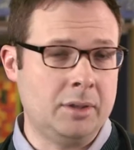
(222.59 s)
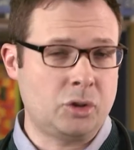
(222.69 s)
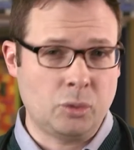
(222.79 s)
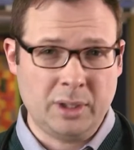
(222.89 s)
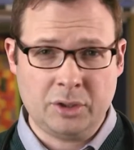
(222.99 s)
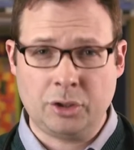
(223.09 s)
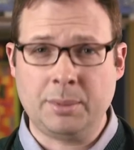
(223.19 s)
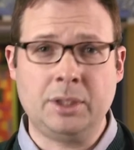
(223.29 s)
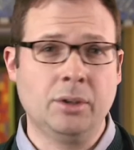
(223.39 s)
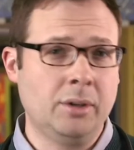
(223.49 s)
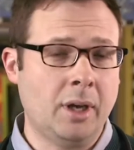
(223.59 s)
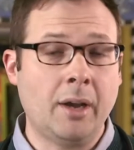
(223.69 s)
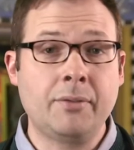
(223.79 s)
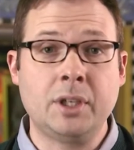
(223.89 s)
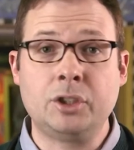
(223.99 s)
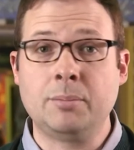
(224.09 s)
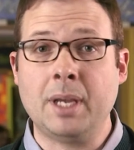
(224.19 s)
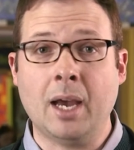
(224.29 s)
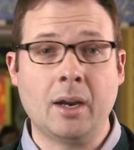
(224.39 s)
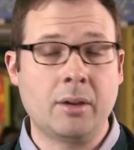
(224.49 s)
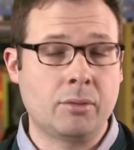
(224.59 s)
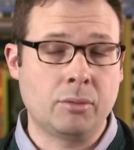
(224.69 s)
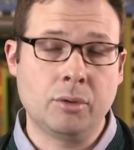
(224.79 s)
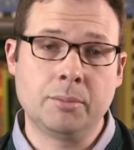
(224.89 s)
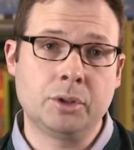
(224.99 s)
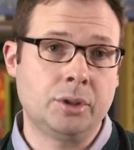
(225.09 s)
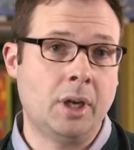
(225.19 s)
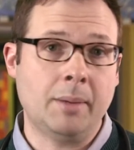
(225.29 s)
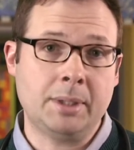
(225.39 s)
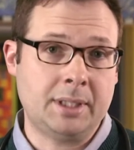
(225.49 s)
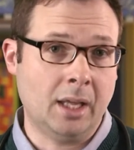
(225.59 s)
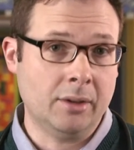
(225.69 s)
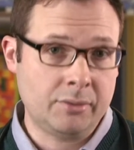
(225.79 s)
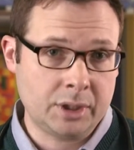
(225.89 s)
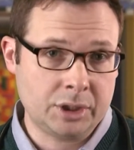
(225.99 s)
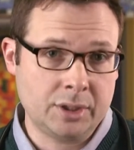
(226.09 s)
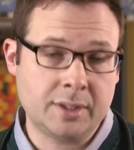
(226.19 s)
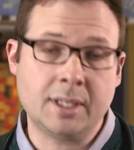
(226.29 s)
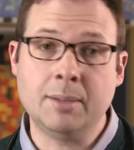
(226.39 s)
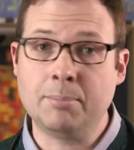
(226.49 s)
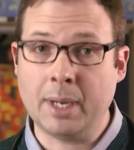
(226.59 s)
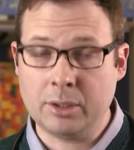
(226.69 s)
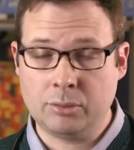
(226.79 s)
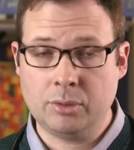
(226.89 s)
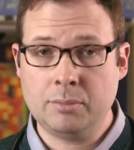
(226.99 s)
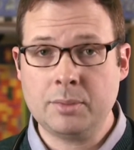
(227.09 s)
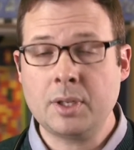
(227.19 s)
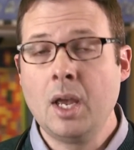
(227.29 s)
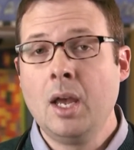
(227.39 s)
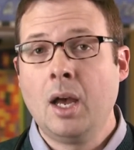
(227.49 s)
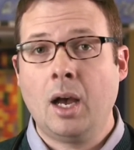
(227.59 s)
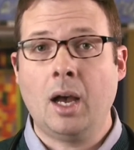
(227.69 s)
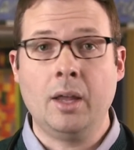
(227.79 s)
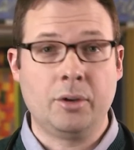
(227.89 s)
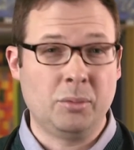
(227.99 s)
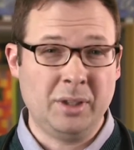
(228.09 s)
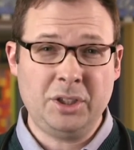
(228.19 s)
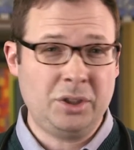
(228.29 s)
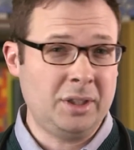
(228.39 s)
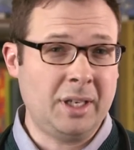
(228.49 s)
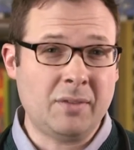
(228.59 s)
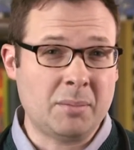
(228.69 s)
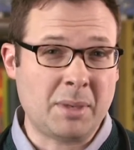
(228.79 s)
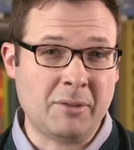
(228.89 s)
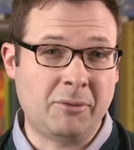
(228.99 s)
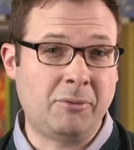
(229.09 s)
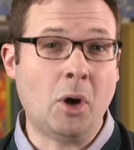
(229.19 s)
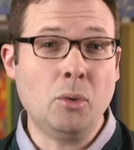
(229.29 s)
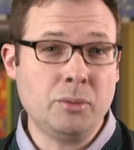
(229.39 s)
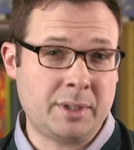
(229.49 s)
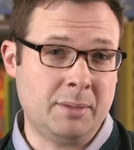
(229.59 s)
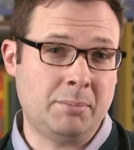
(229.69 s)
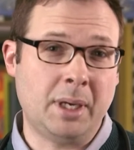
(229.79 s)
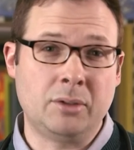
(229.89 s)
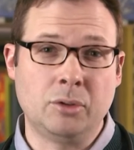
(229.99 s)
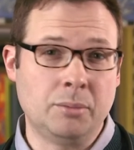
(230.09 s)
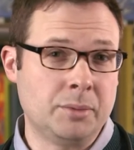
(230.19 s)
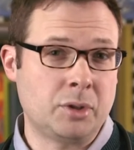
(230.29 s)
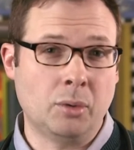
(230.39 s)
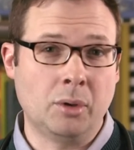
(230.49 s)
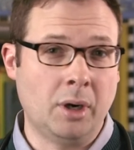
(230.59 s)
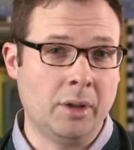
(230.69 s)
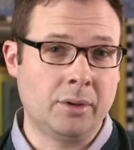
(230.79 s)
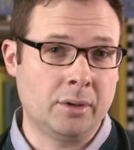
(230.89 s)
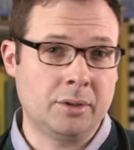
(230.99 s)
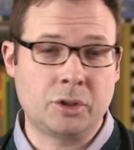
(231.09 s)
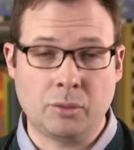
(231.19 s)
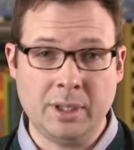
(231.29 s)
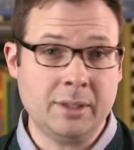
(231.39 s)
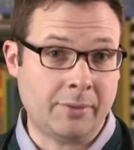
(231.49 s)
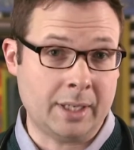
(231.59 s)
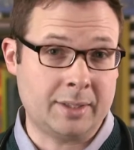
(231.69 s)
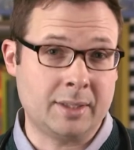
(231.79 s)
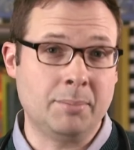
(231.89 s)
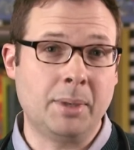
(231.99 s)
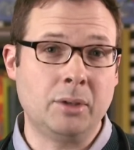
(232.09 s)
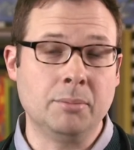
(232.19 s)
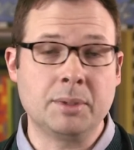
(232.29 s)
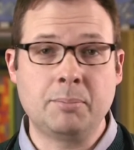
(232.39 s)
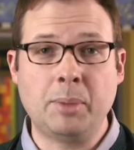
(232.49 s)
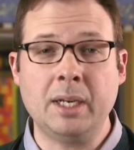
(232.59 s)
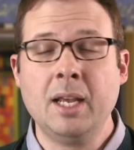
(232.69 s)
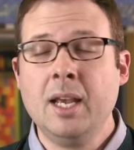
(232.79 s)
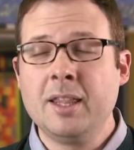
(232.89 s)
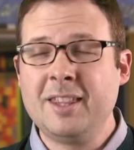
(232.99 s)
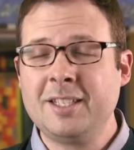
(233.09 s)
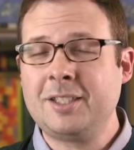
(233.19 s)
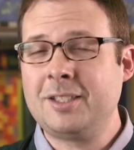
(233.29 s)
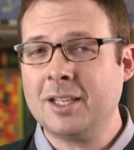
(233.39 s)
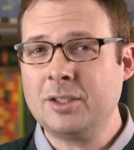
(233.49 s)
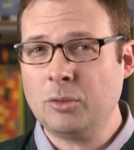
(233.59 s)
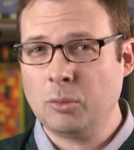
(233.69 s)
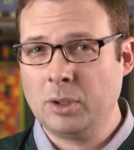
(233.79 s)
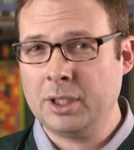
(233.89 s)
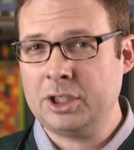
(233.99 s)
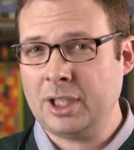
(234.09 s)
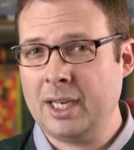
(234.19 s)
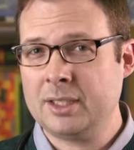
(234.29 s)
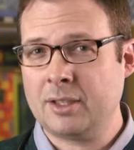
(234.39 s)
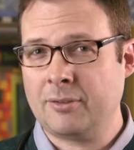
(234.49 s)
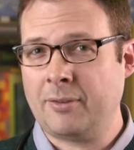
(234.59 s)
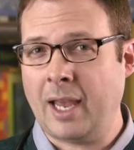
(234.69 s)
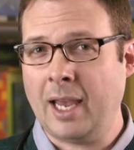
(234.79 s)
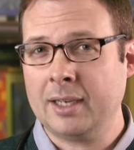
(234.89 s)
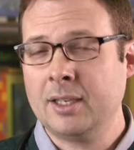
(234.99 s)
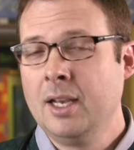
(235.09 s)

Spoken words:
screens should be turned off, they should be out of the room, there should not be televisions in bedrooms. There really shouldn't even be phones in bedrooms or other screen devices in bedrooms. But this doesn't really change the fact